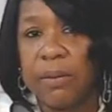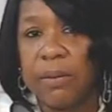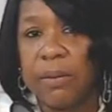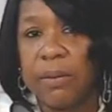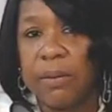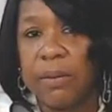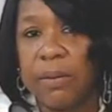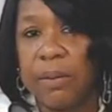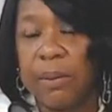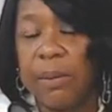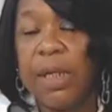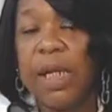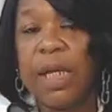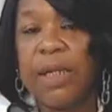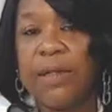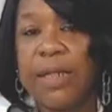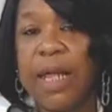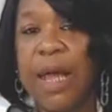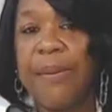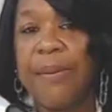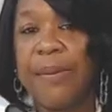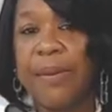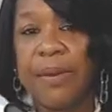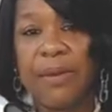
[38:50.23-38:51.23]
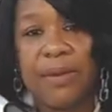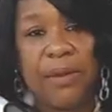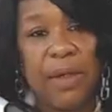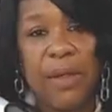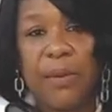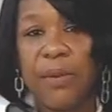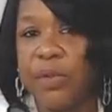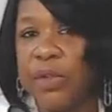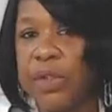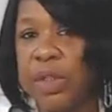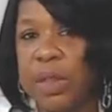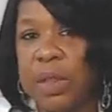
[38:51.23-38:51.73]
because it
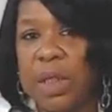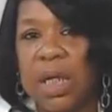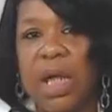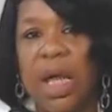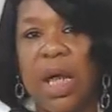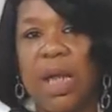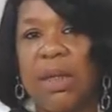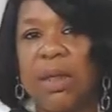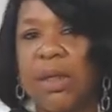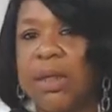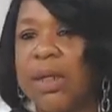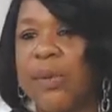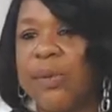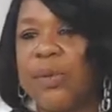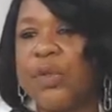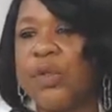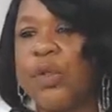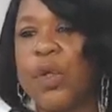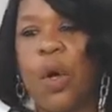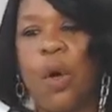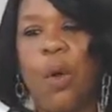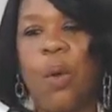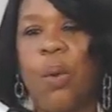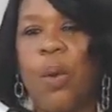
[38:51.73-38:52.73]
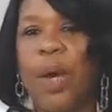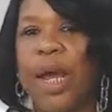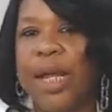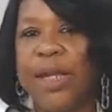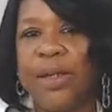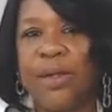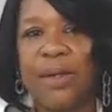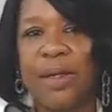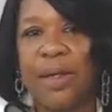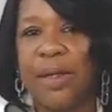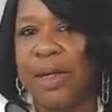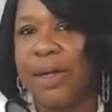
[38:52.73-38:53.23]
was just cut. There was no way you
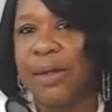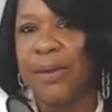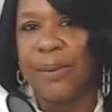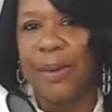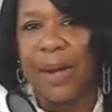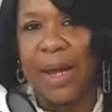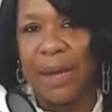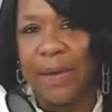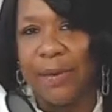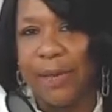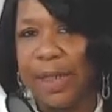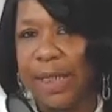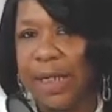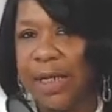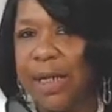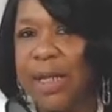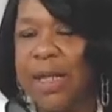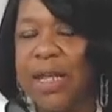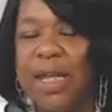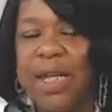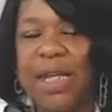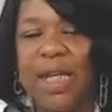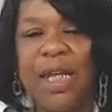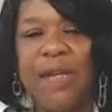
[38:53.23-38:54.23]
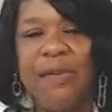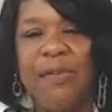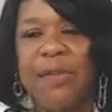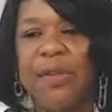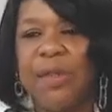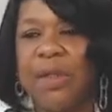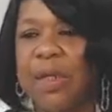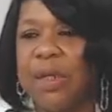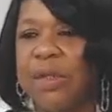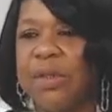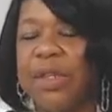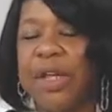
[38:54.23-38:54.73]
could get around it. Even
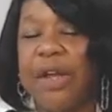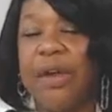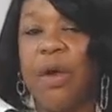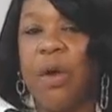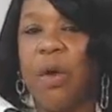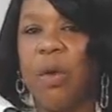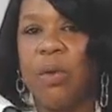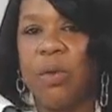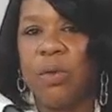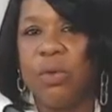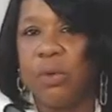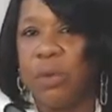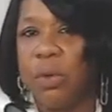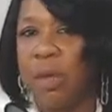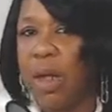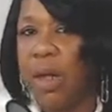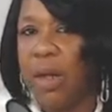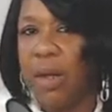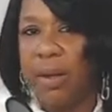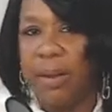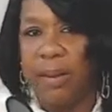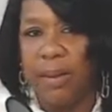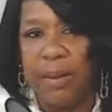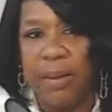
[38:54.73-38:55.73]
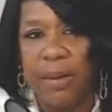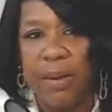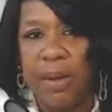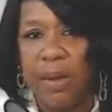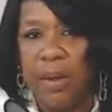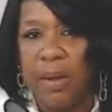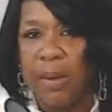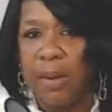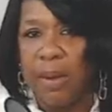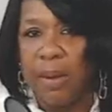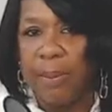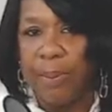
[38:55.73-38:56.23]
their own
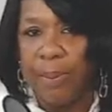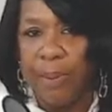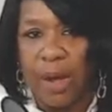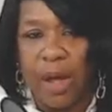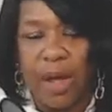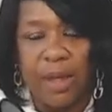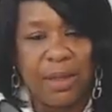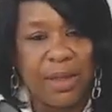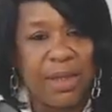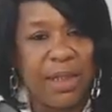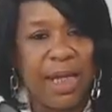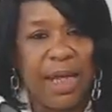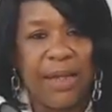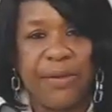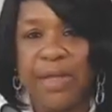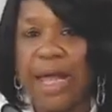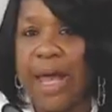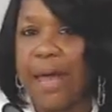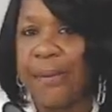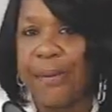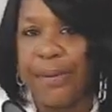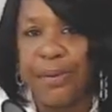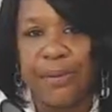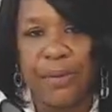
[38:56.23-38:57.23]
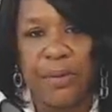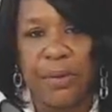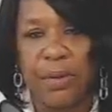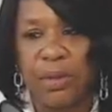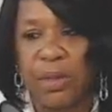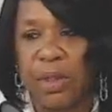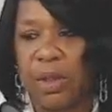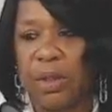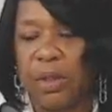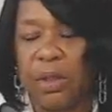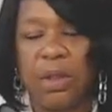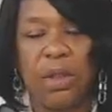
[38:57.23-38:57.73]
boss said that was
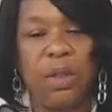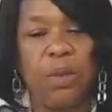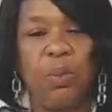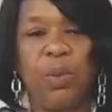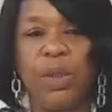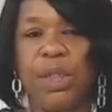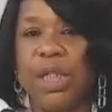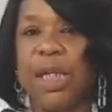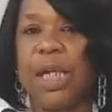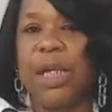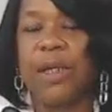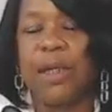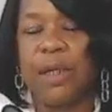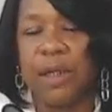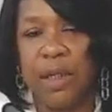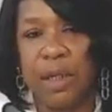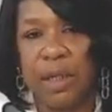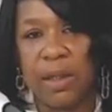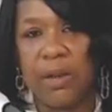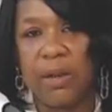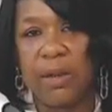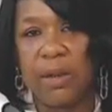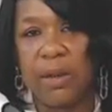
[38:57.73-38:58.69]
just ridiculous.